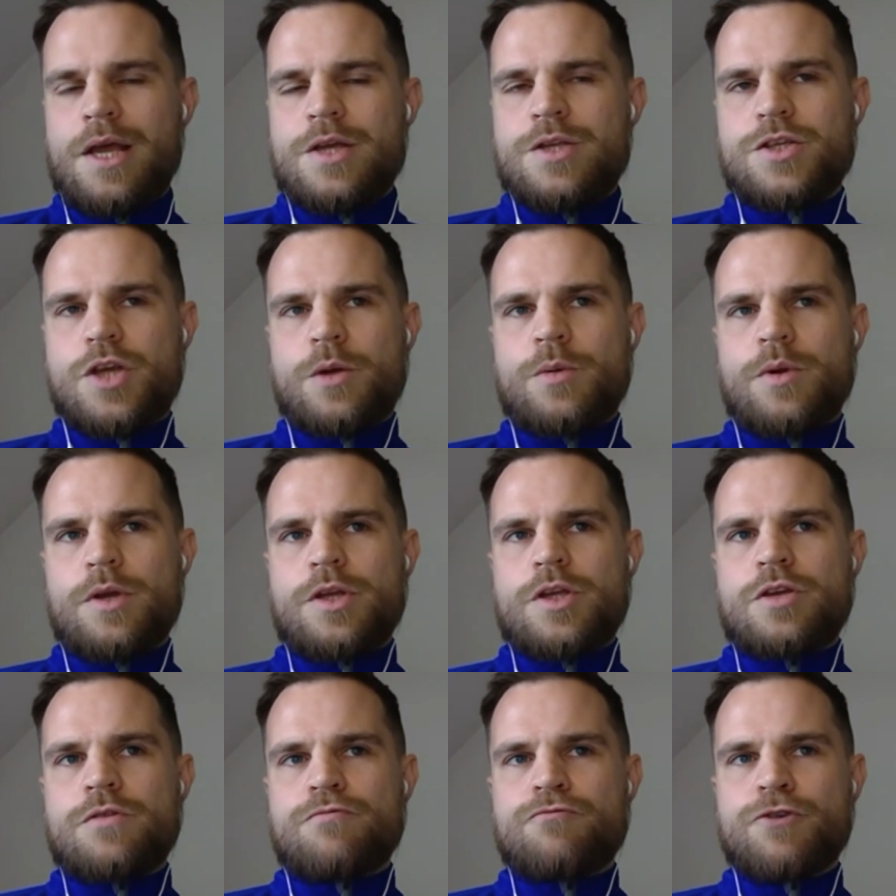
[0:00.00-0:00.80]
So
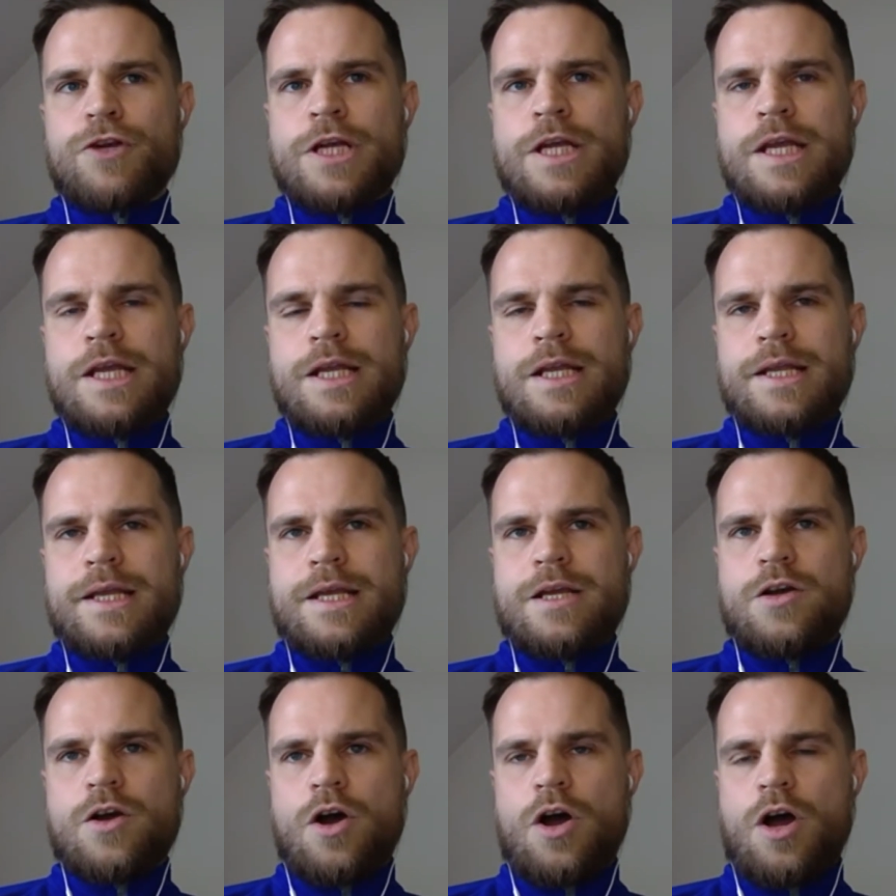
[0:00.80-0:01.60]
you've really
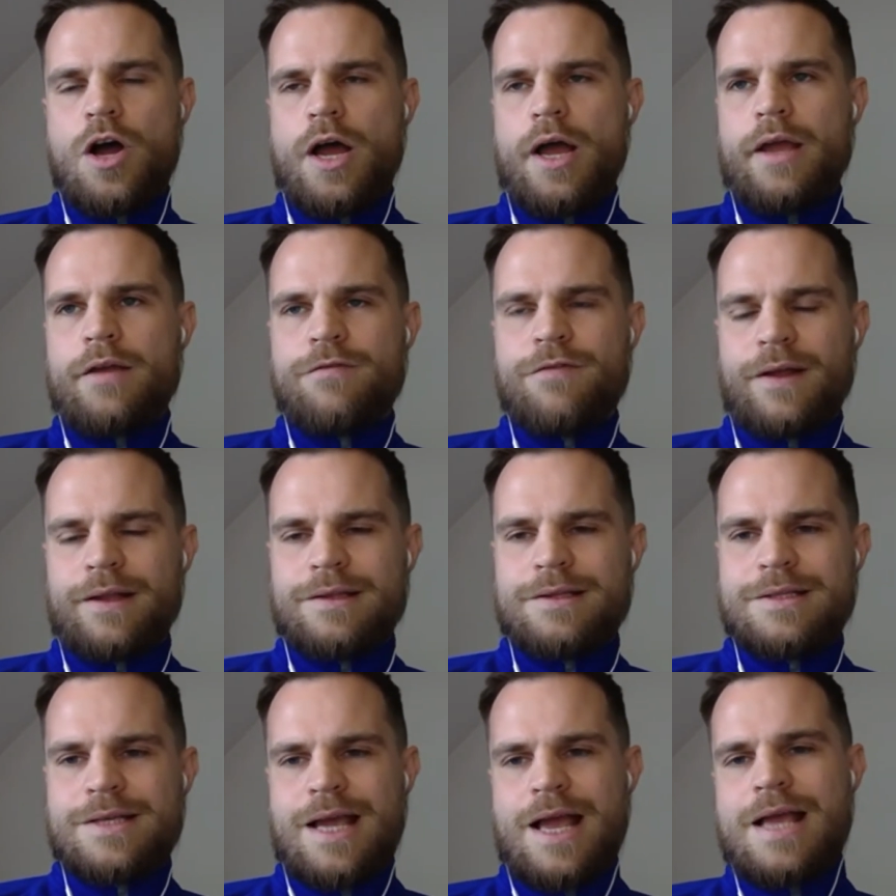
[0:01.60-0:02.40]
got a
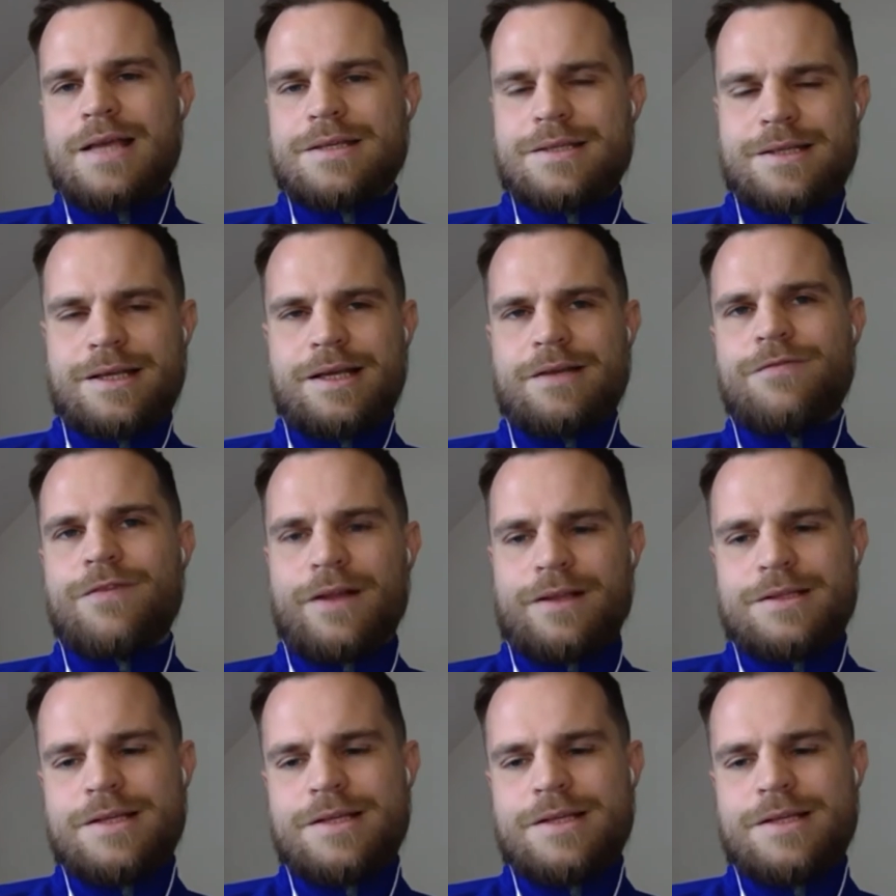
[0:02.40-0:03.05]
fantastic